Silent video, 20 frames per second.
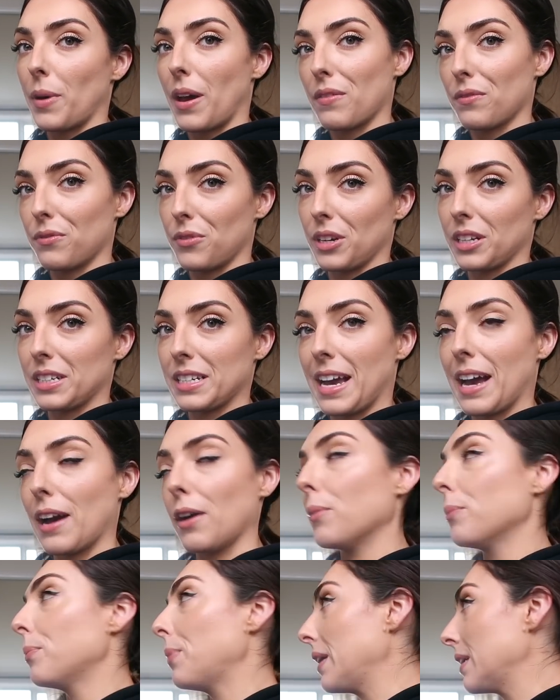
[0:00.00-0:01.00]
I haven't figured it
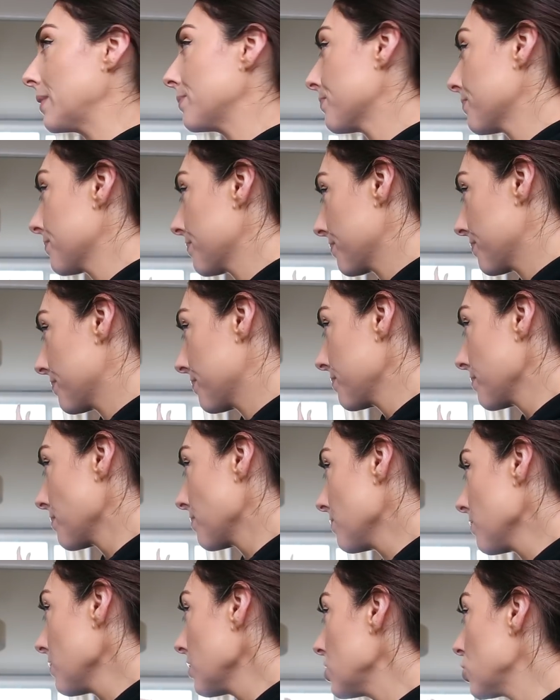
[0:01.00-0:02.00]
out, but
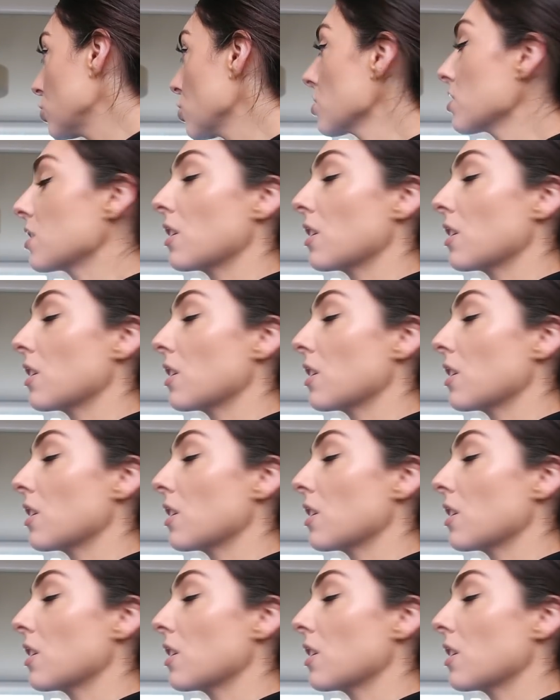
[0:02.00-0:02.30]
just